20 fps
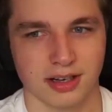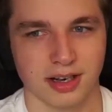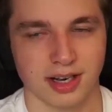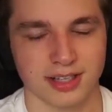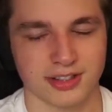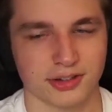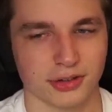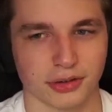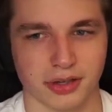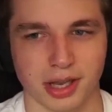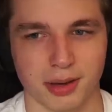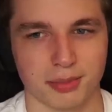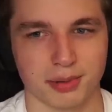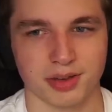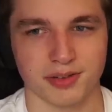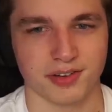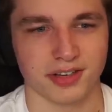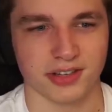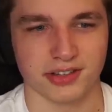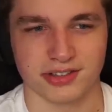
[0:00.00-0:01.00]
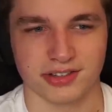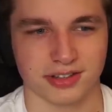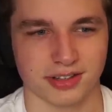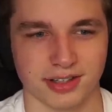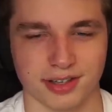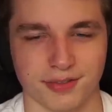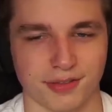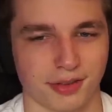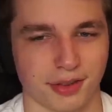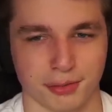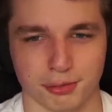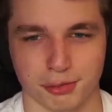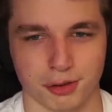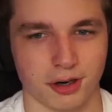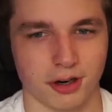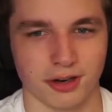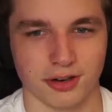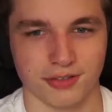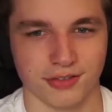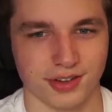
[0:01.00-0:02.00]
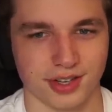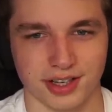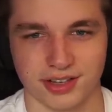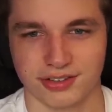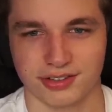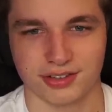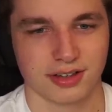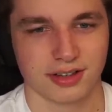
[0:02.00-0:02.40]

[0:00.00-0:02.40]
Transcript: I still can't believe he's lived through all of this.